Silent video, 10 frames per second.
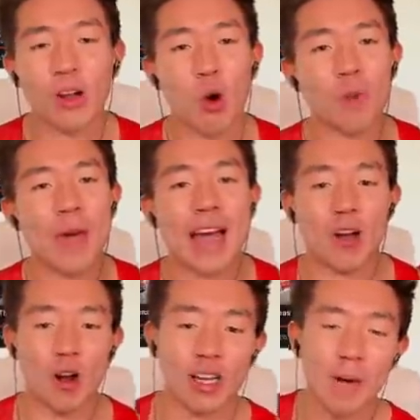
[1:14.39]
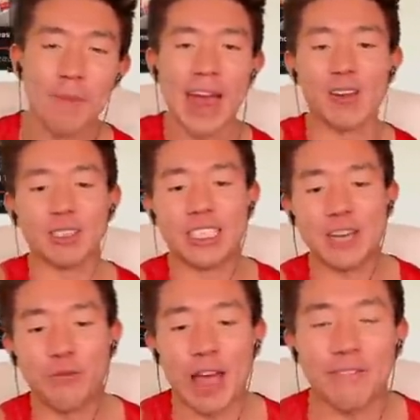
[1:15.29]
quarterback, our
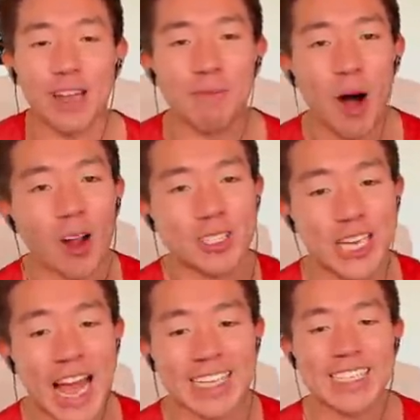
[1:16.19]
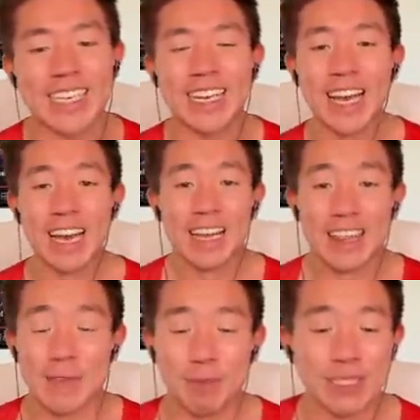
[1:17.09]
commander-in-chief, we have Lamar Jackson,
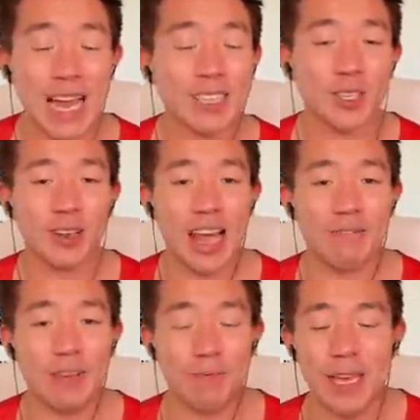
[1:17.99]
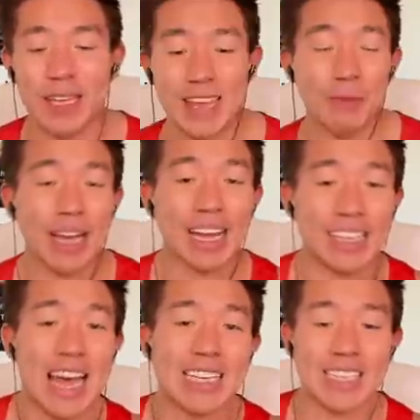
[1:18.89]
the potential MVP that we got
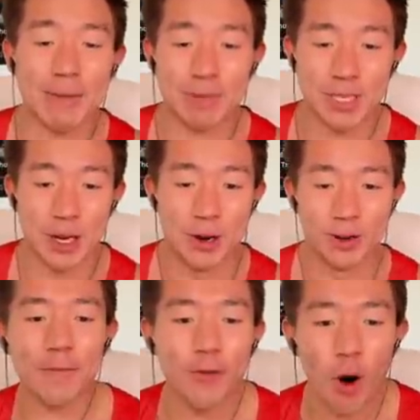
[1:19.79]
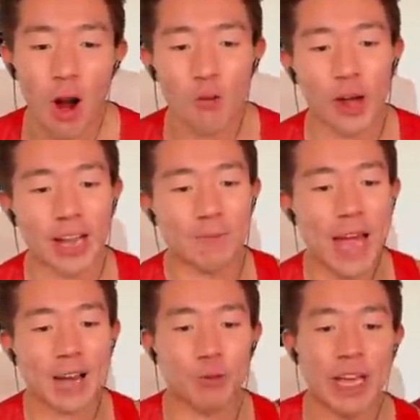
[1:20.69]
last episode. For our running
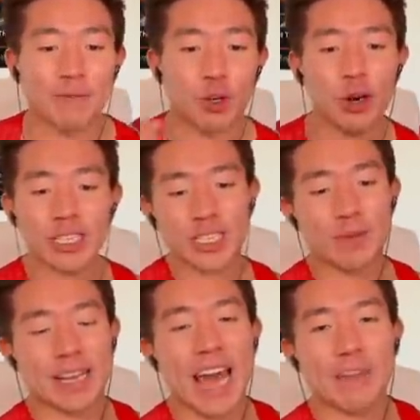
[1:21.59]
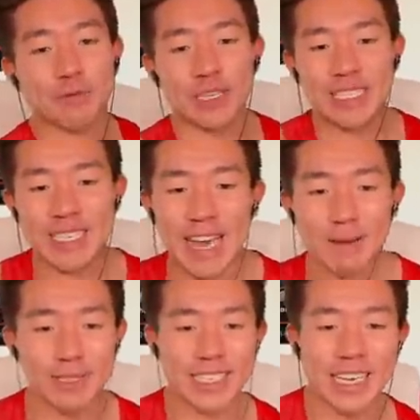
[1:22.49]
back, we have Christian McCaffrey,
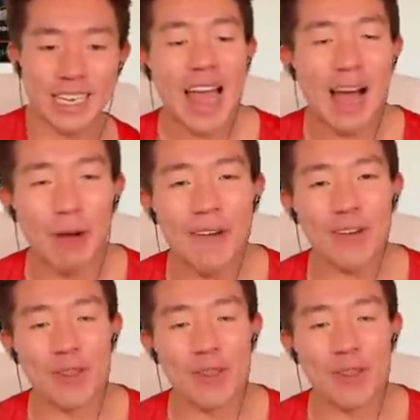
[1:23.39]
CMC. However,